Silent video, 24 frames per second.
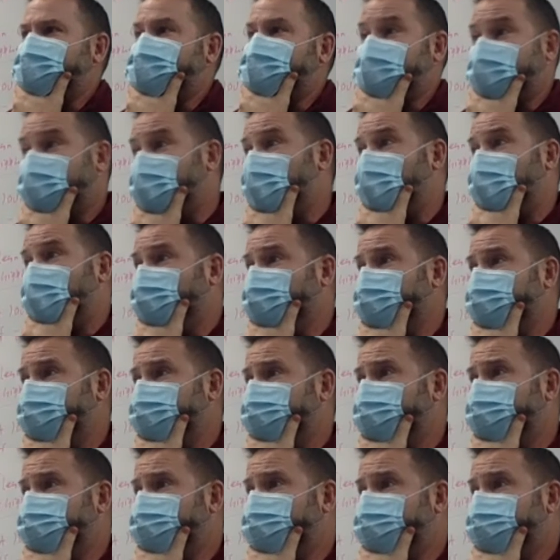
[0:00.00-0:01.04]
called,
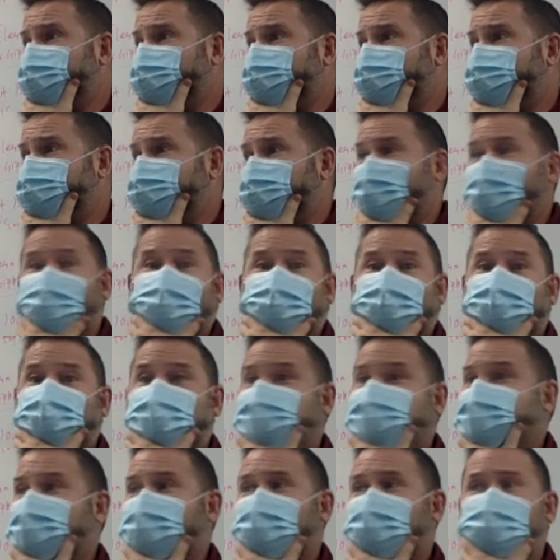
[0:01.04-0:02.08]
I think it's
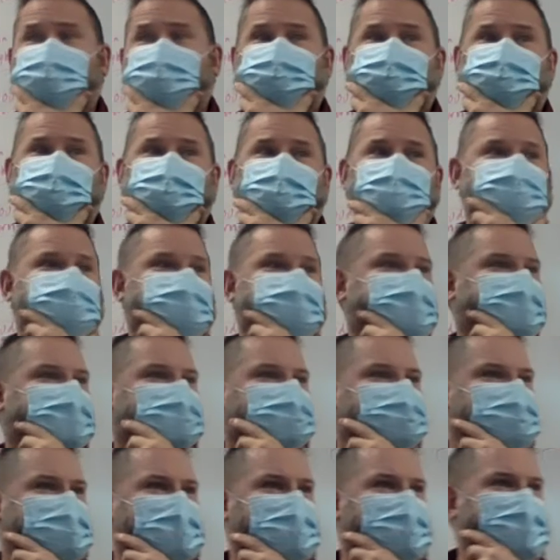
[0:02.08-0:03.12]
what's called, you guys look it
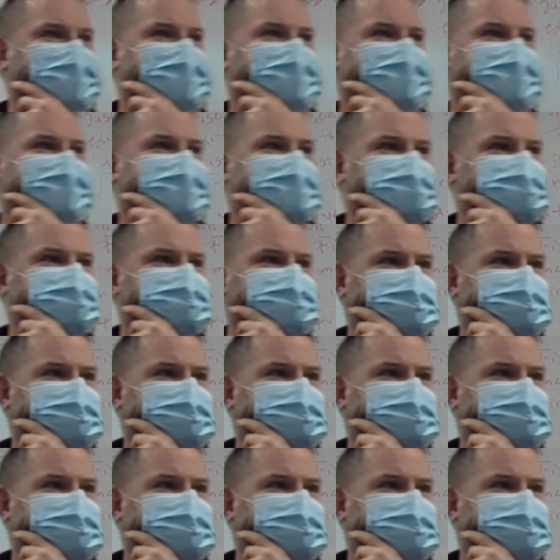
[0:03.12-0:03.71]
up, peer editing?